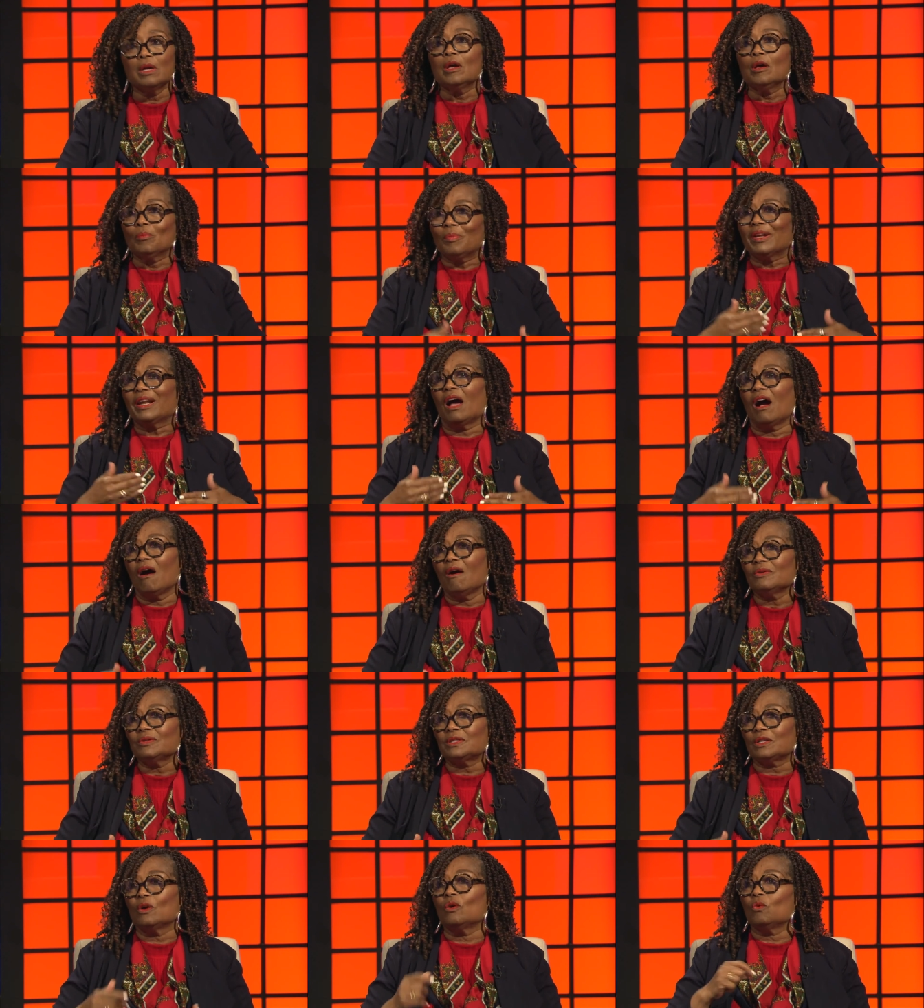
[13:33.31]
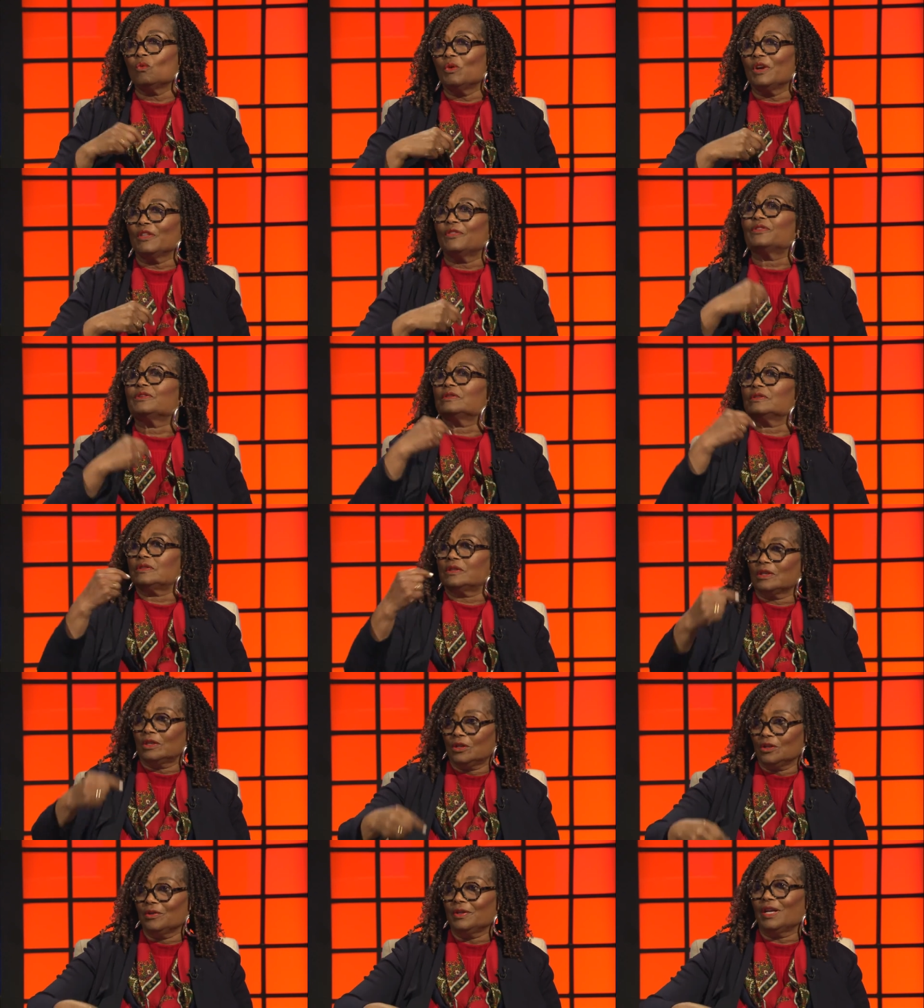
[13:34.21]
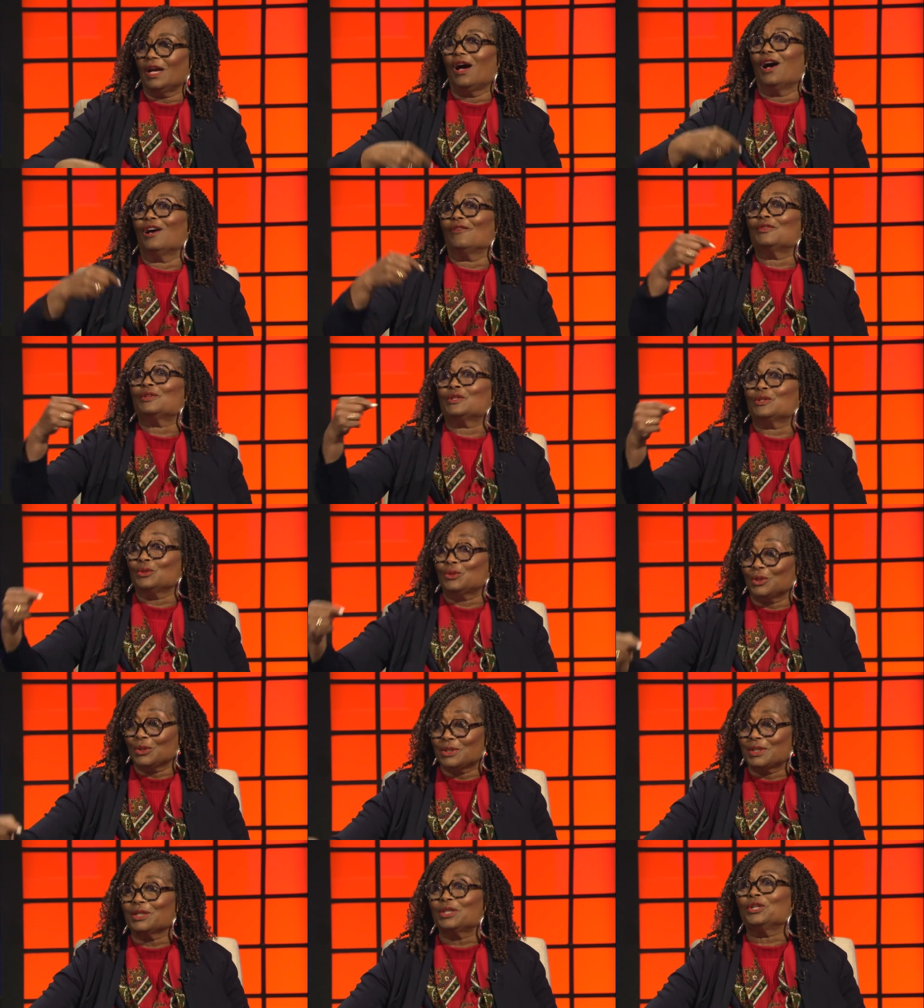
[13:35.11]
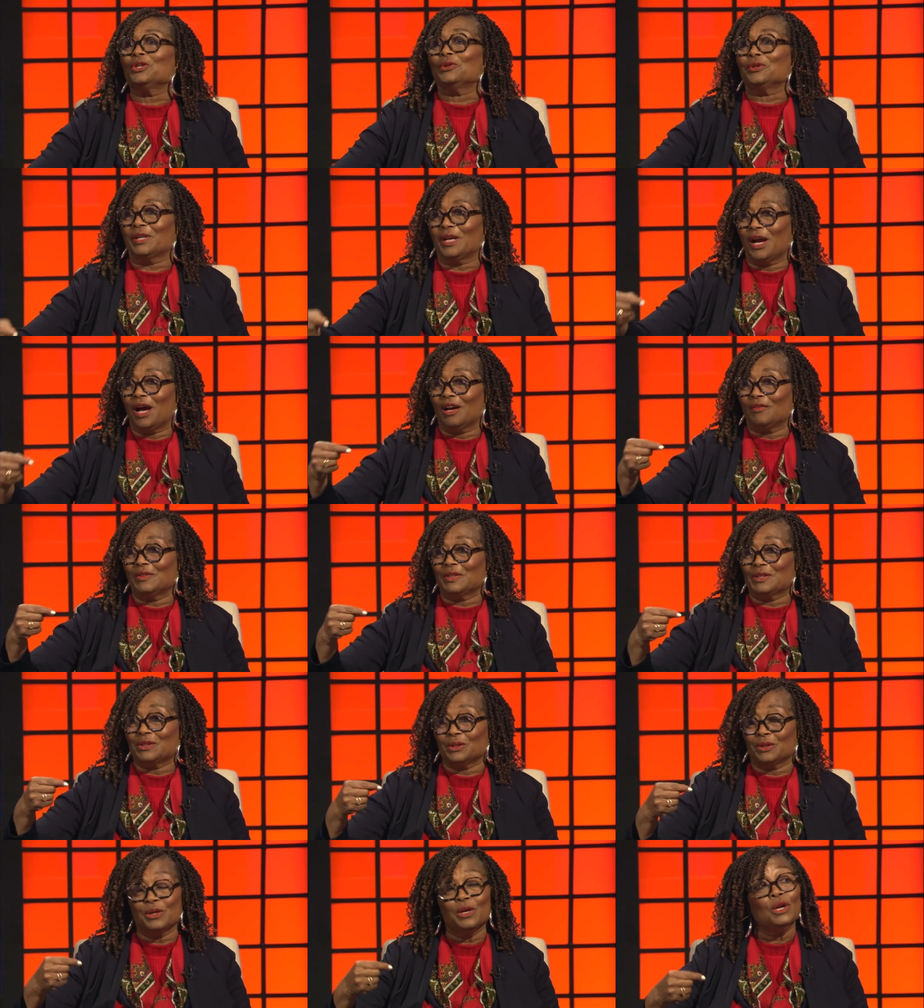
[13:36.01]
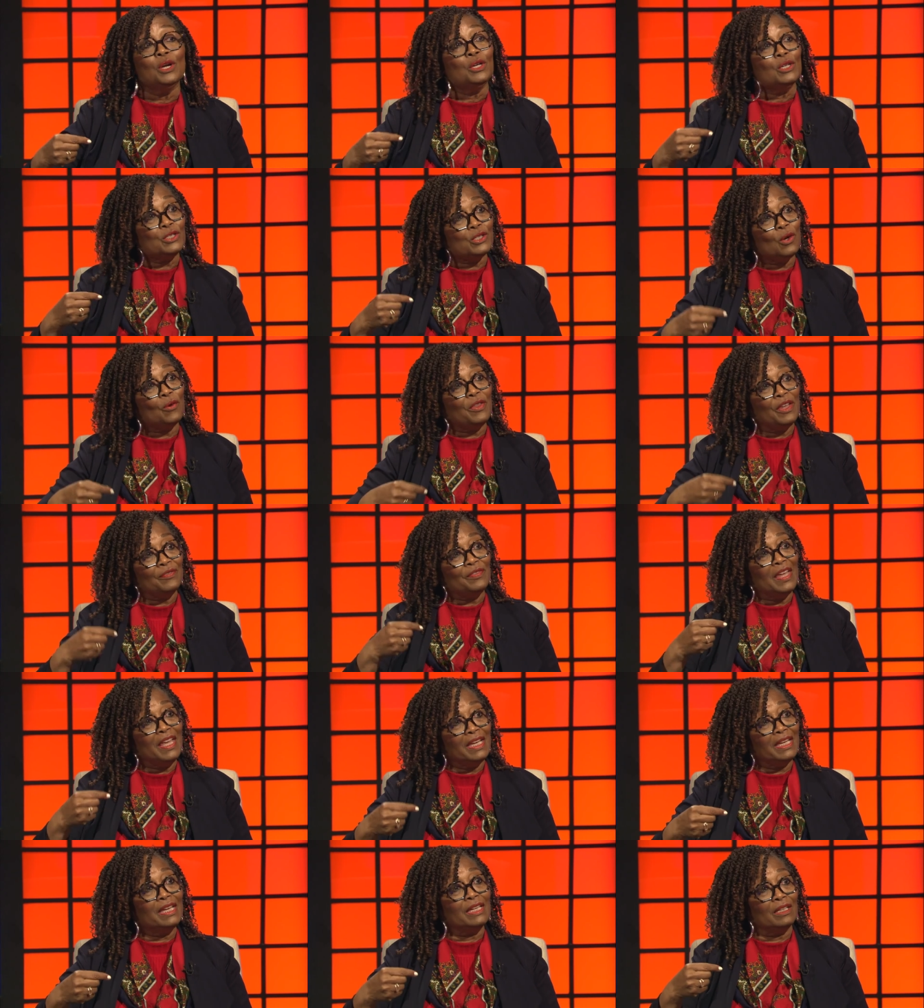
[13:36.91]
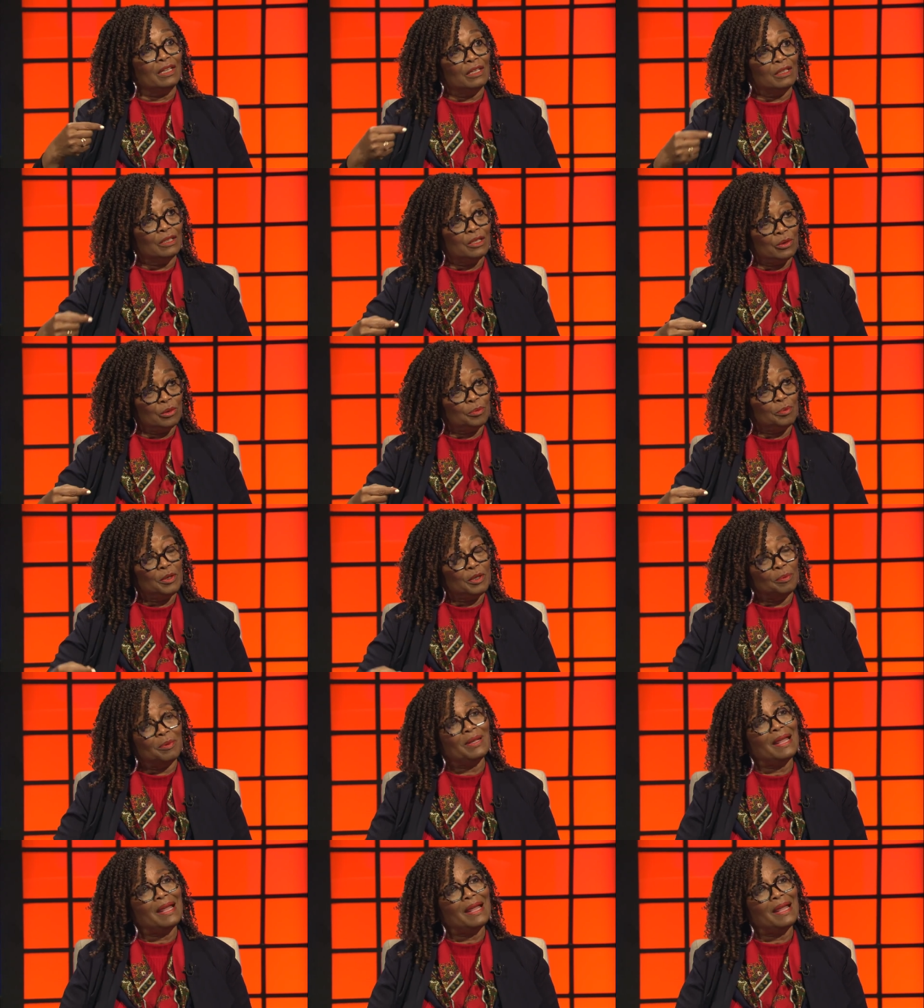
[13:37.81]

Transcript: but also with security officer to security officer so that they can alert people.